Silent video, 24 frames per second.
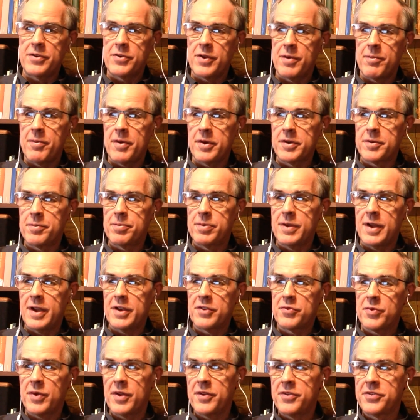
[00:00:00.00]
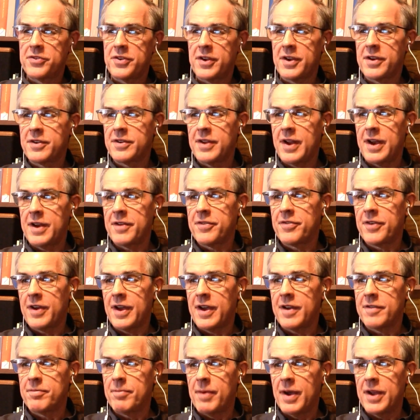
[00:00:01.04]
so I multiply
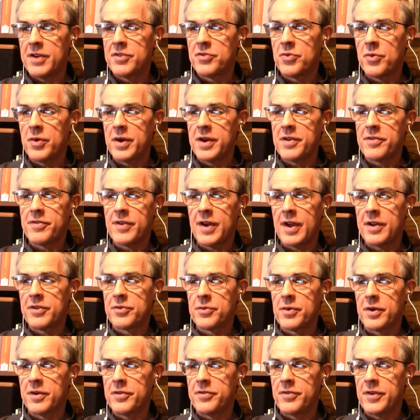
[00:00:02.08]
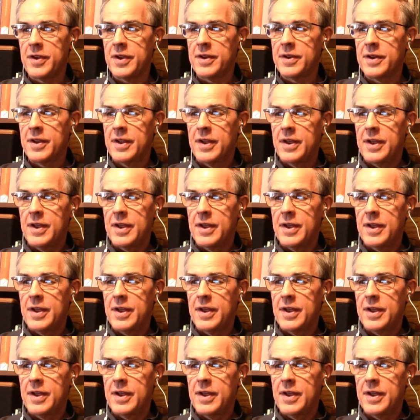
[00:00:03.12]
12,695 by 25 square feet,